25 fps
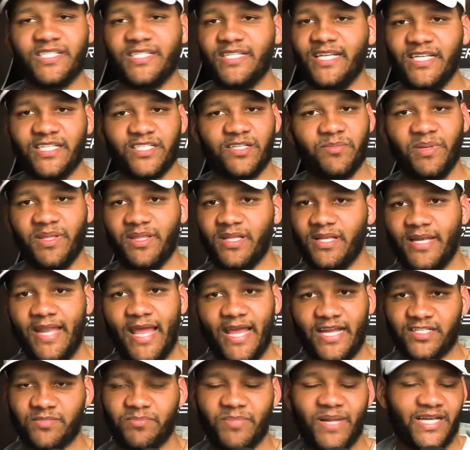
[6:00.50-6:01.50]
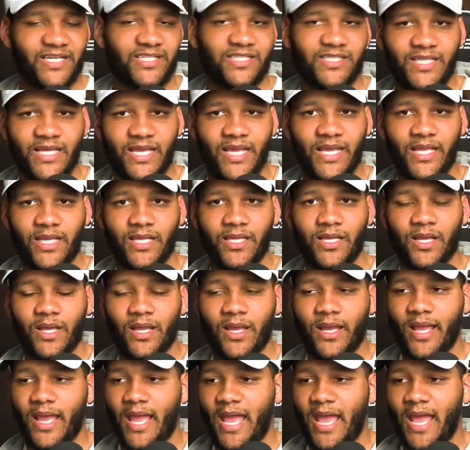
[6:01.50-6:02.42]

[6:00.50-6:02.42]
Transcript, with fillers: this needs to be the next best thing